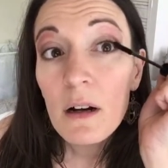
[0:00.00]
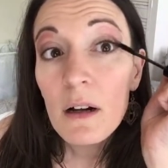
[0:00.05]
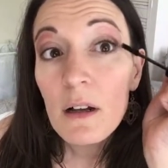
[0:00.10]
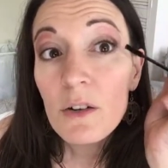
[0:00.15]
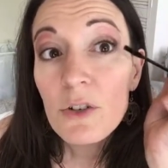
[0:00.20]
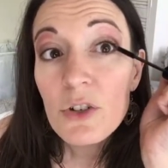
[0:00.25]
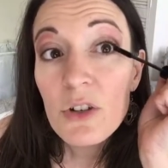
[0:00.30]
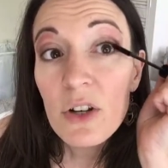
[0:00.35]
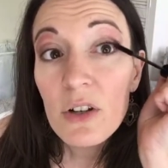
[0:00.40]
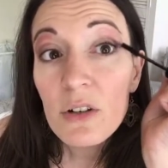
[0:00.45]

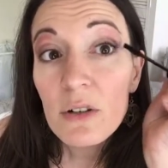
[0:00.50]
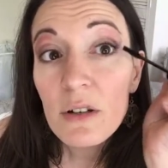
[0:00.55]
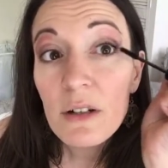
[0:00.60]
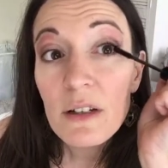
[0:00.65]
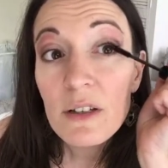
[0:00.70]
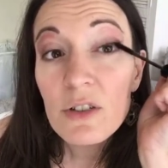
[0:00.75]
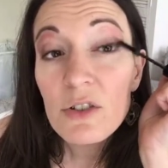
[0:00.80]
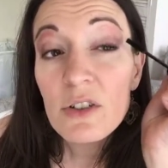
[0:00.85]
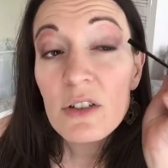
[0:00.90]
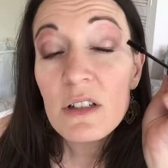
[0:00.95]
and show you
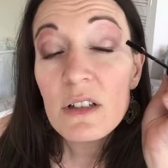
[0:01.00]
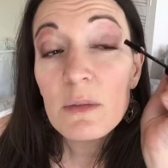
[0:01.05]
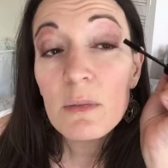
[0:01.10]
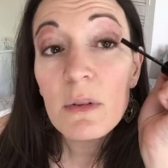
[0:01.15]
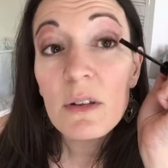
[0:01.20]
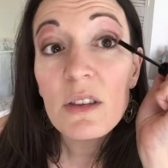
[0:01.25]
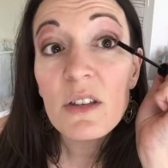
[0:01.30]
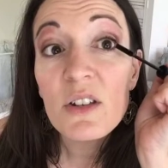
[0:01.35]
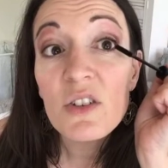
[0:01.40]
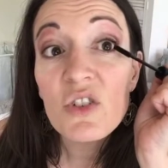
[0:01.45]
guys just
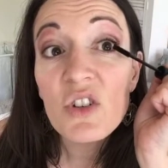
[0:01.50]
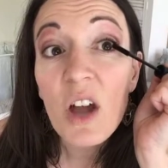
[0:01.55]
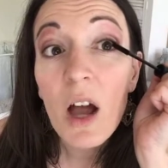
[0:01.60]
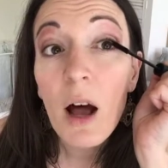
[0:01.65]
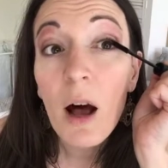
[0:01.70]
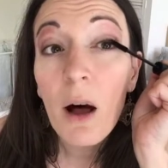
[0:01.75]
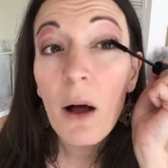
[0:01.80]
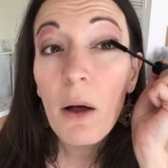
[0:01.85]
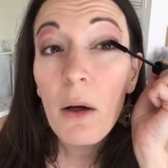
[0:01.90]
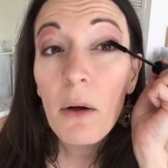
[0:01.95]
with the
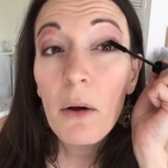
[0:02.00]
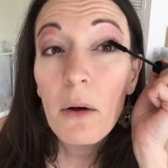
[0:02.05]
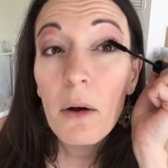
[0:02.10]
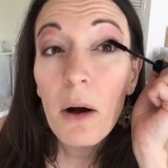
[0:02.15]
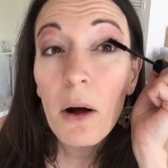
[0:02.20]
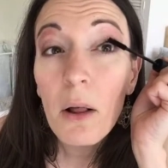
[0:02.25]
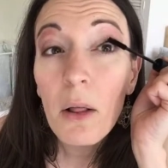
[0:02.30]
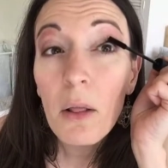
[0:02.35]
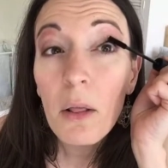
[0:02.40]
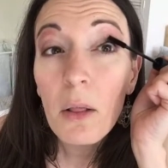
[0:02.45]
gel
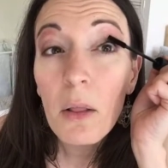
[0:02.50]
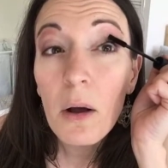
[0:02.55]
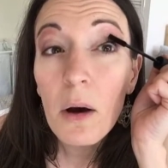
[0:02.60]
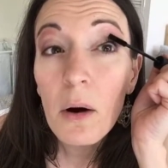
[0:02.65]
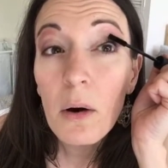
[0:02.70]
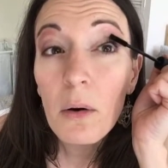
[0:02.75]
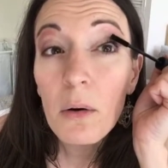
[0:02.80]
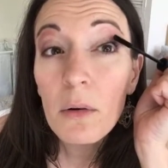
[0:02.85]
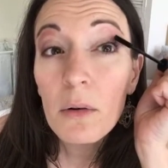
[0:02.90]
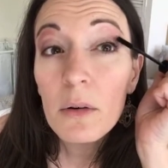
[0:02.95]

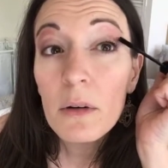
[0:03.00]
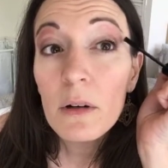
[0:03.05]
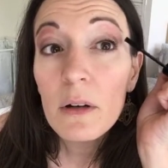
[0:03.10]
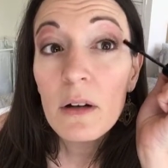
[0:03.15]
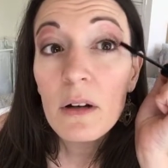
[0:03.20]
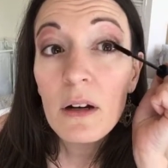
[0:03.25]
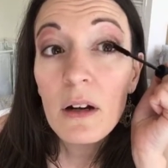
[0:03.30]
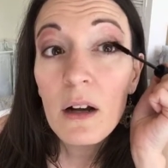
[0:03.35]
alone